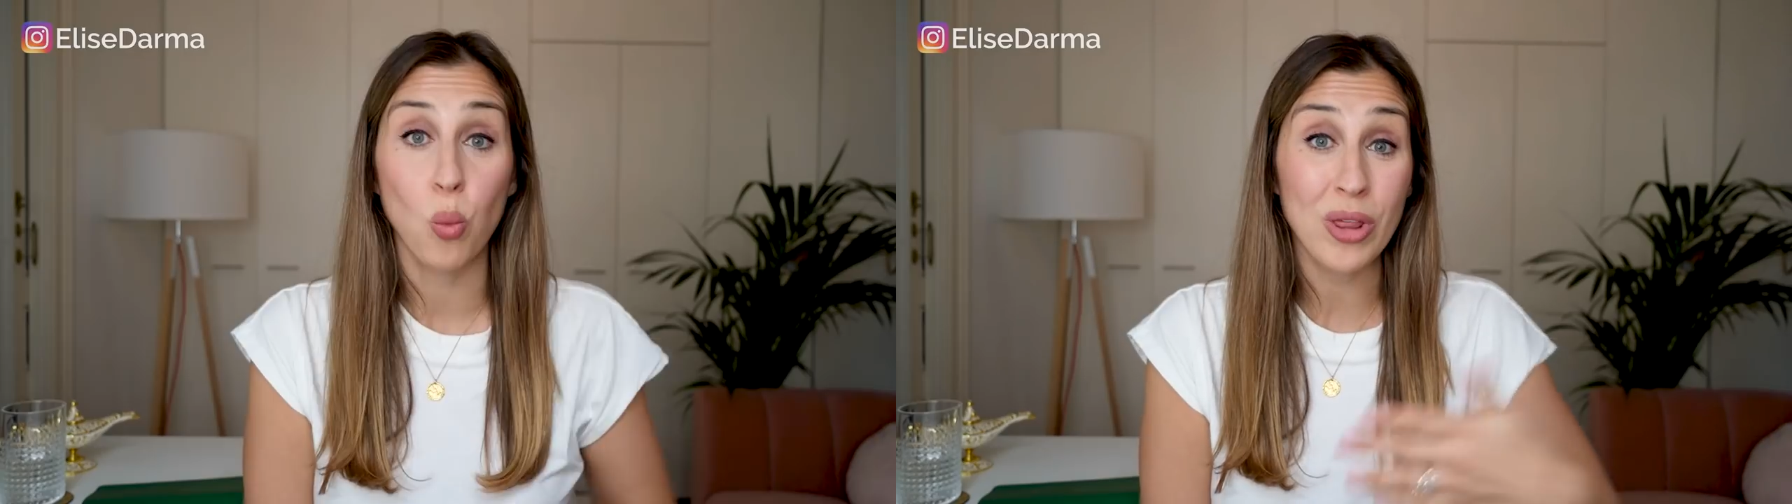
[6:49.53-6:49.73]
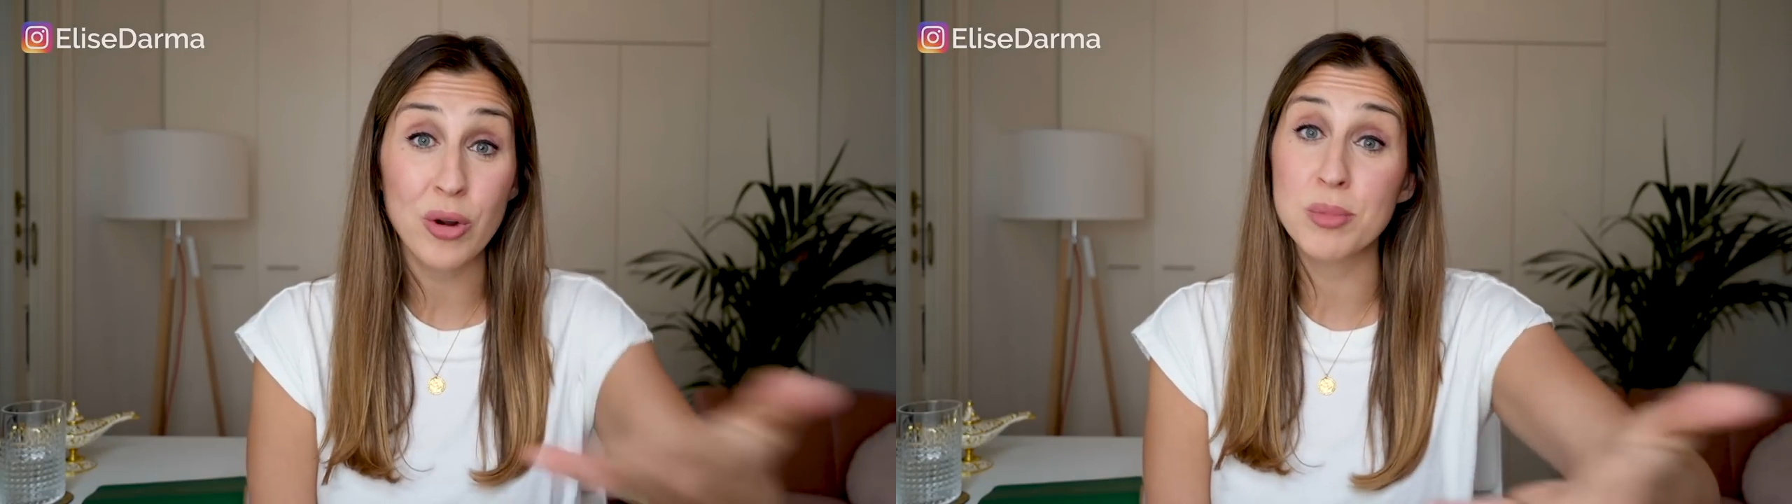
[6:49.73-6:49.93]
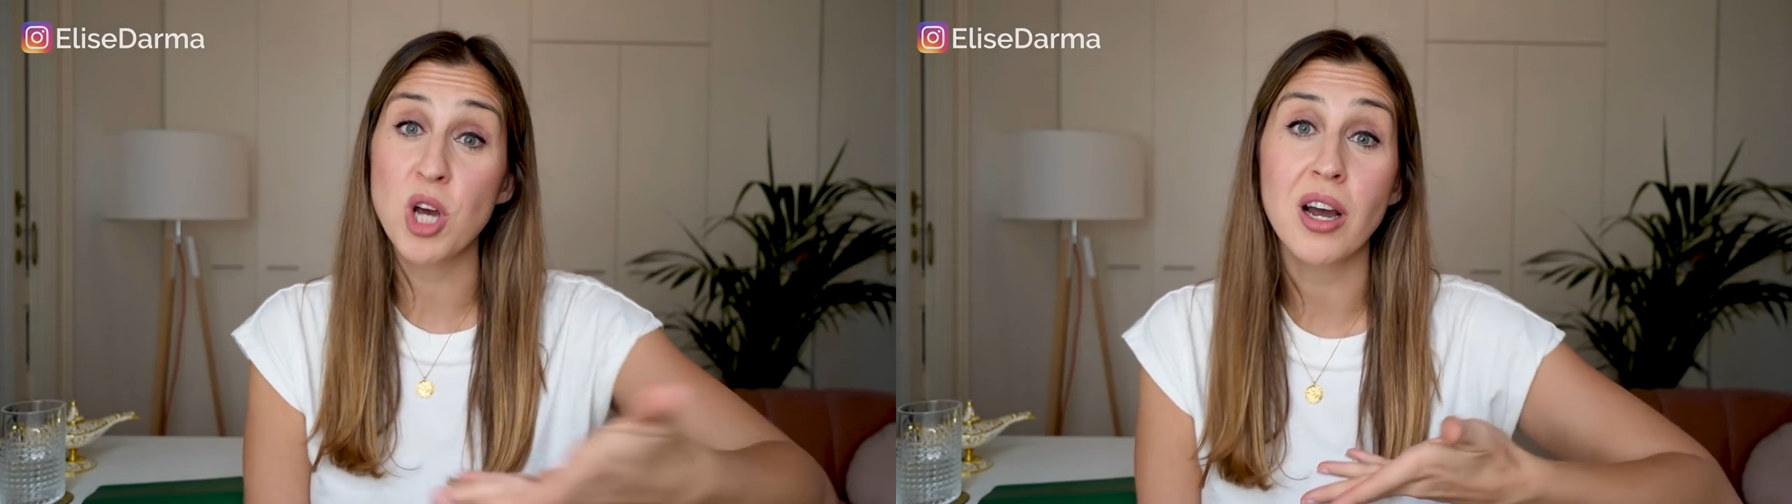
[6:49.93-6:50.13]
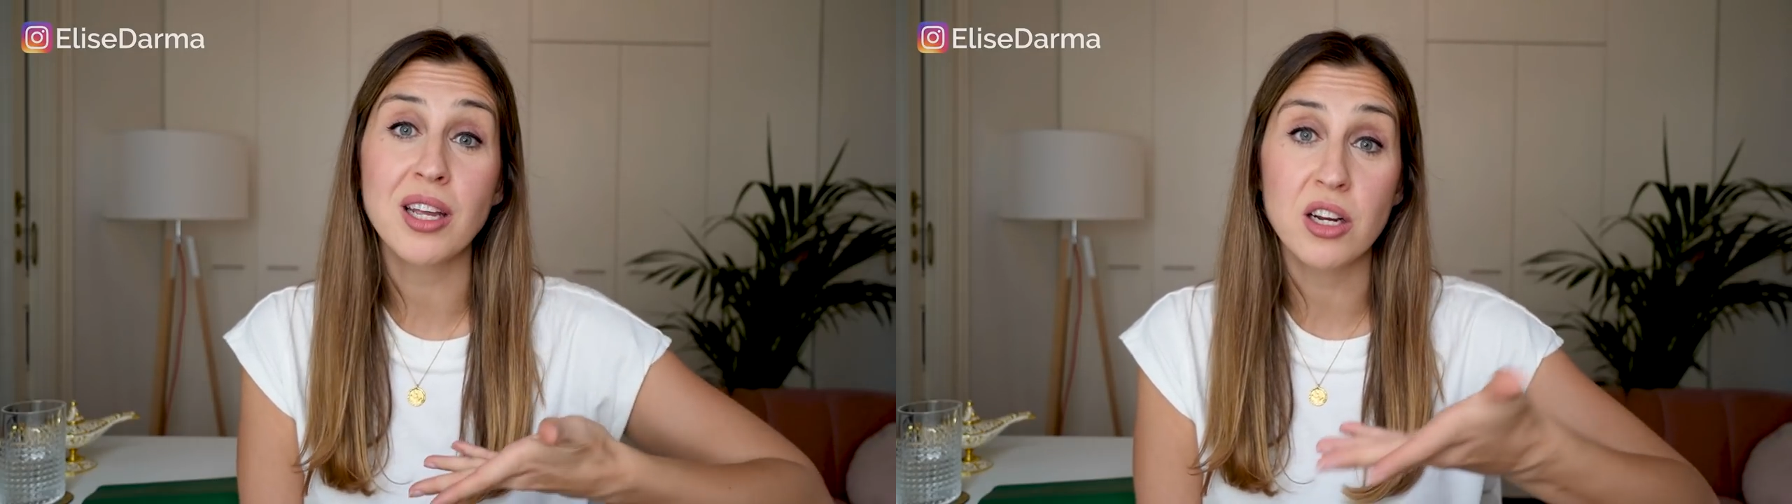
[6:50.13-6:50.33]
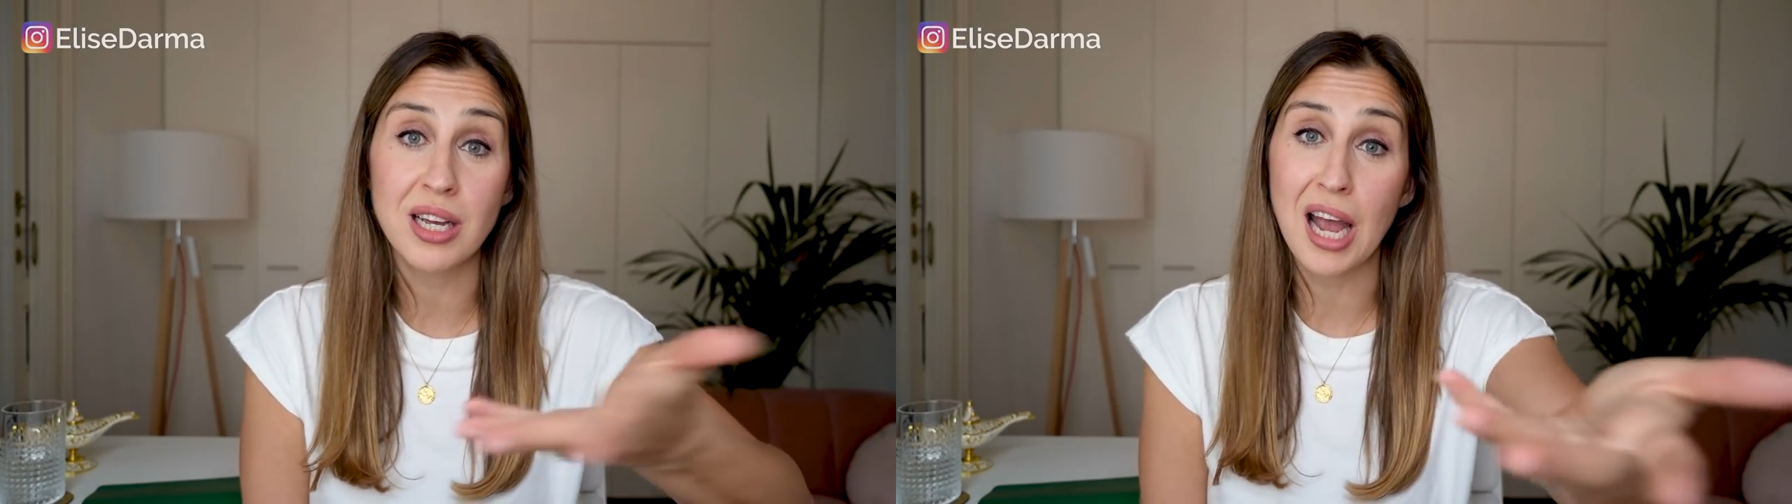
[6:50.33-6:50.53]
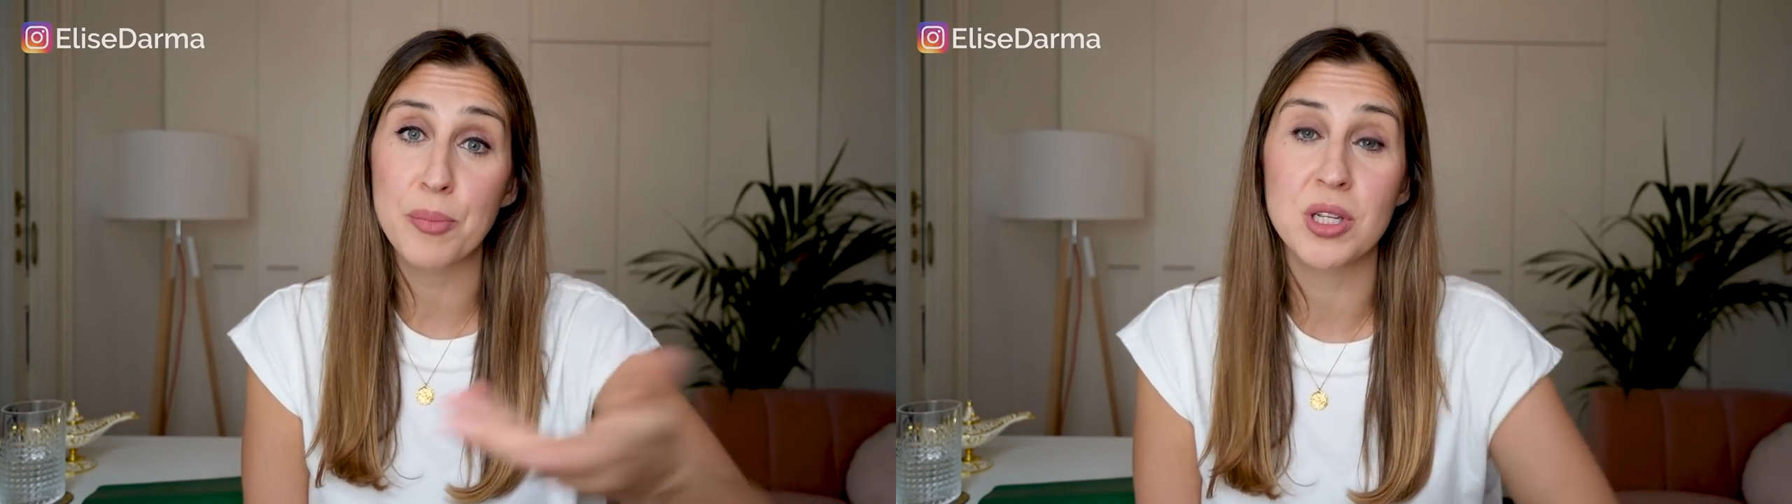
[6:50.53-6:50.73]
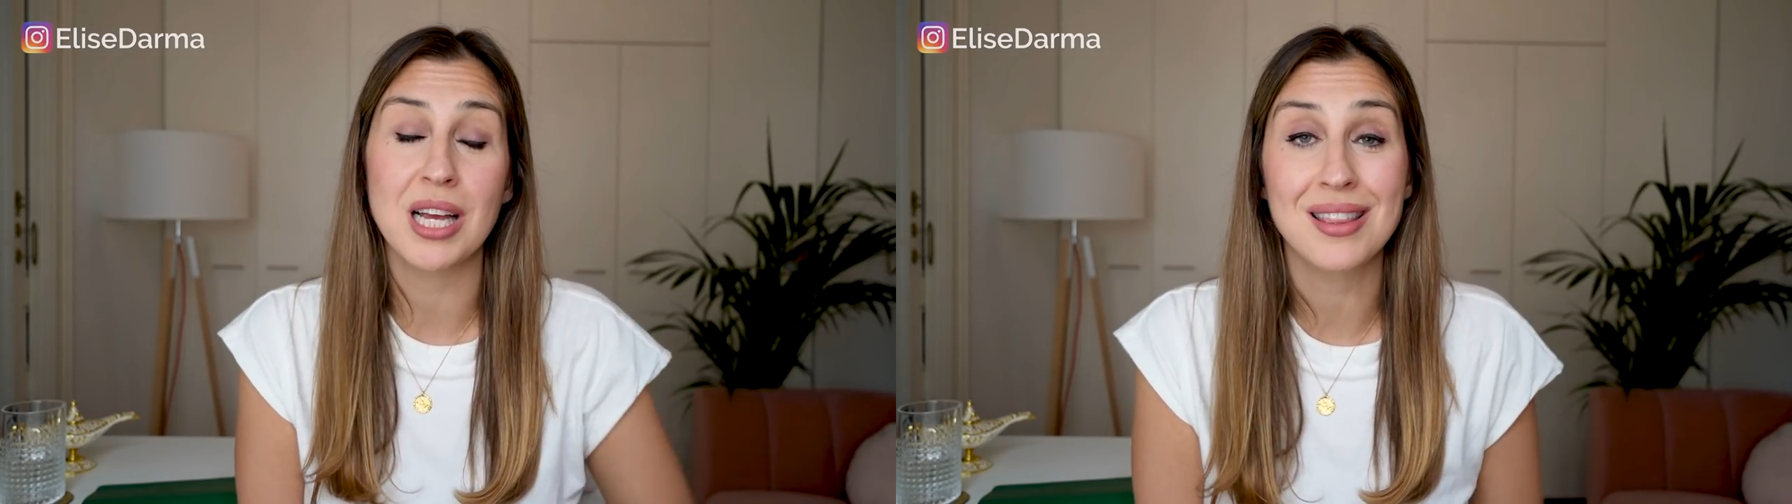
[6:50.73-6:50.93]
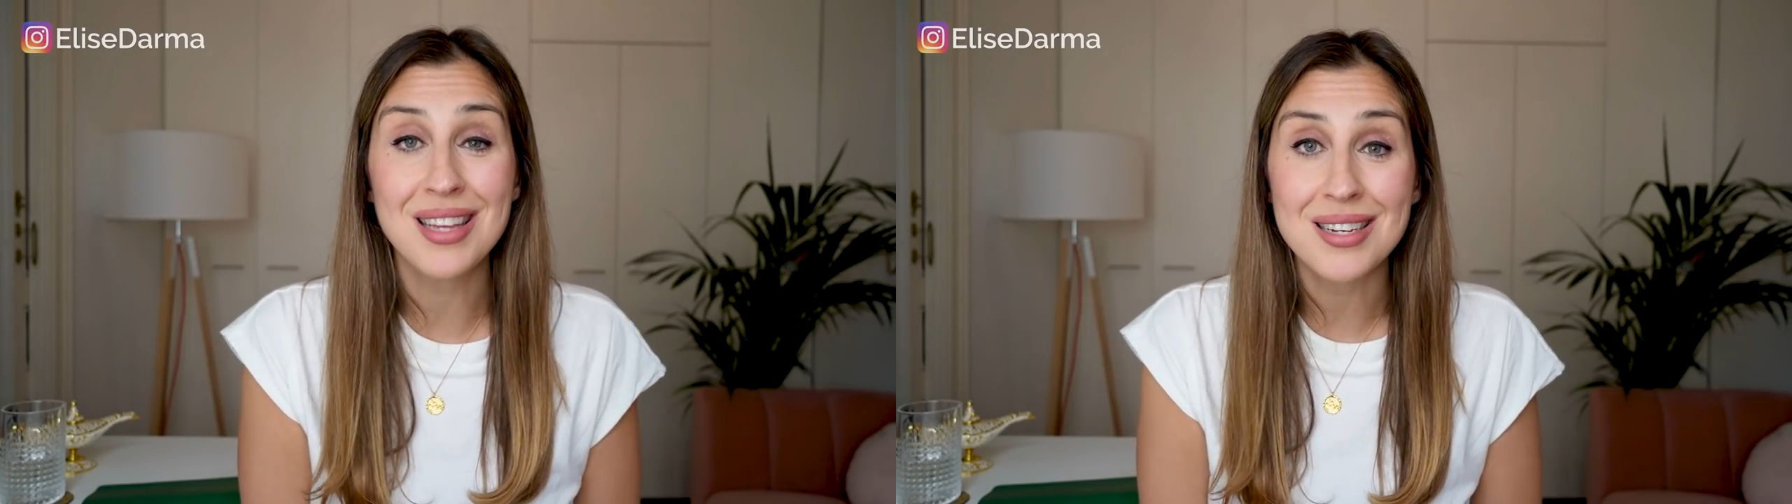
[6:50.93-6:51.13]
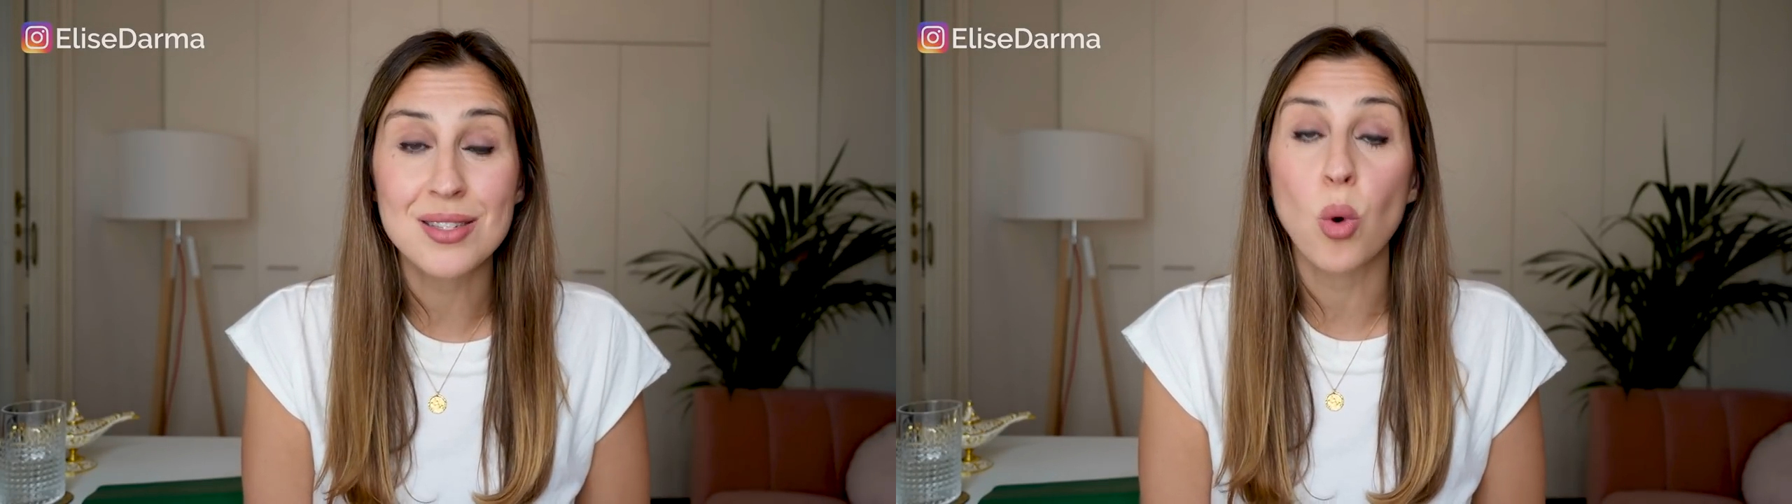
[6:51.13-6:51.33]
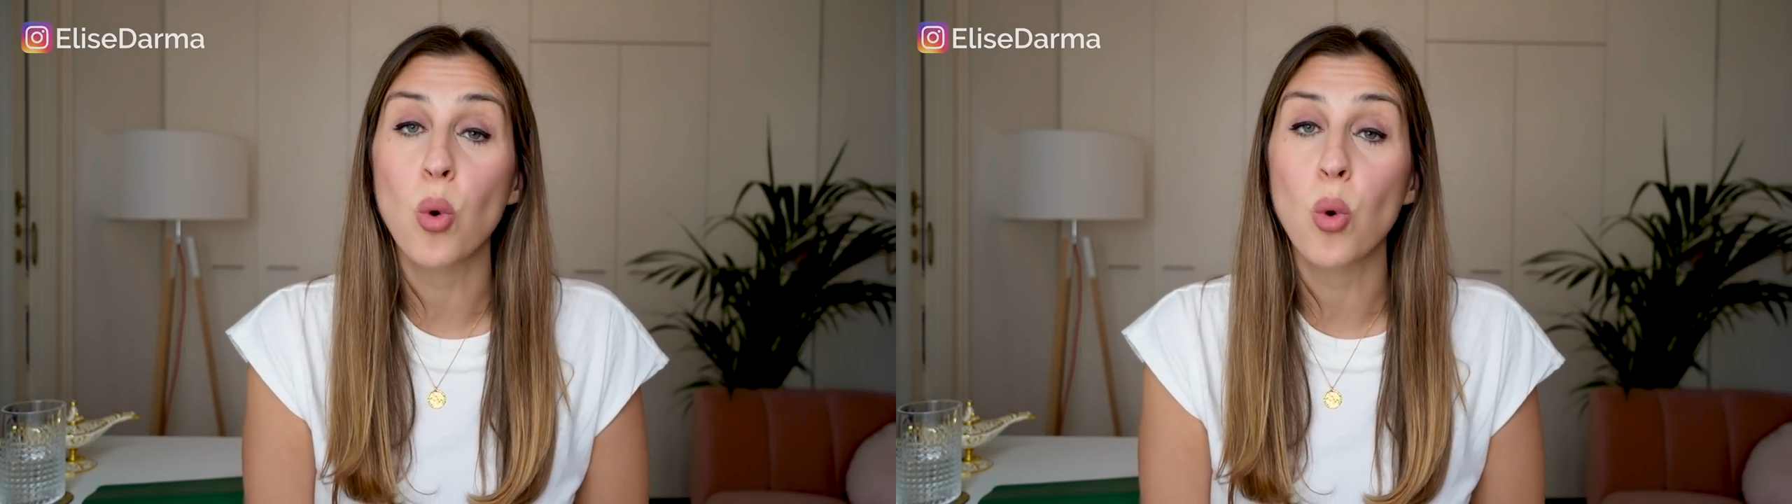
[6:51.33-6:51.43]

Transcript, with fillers: Whether I'm talking on camera like this